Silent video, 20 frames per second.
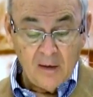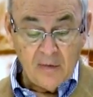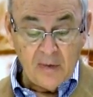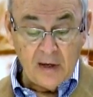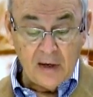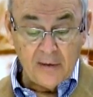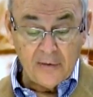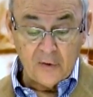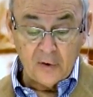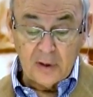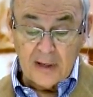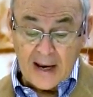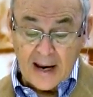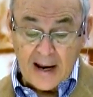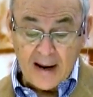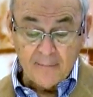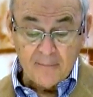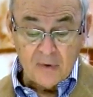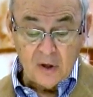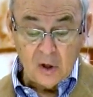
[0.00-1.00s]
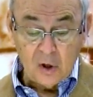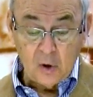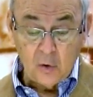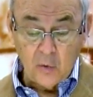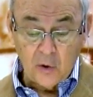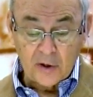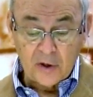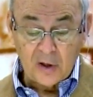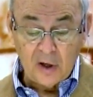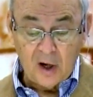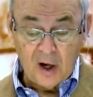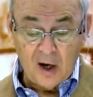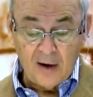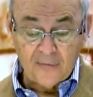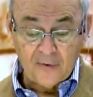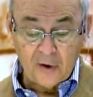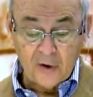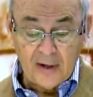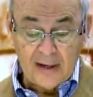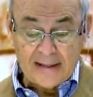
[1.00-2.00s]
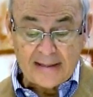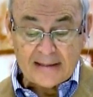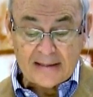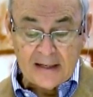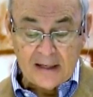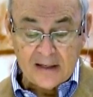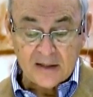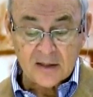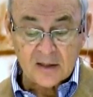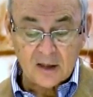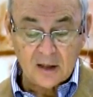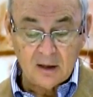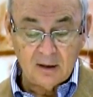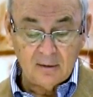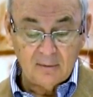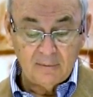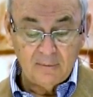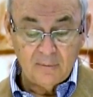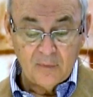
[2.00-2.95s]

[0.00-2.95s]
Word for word: The other lamb you are to offer at dusk.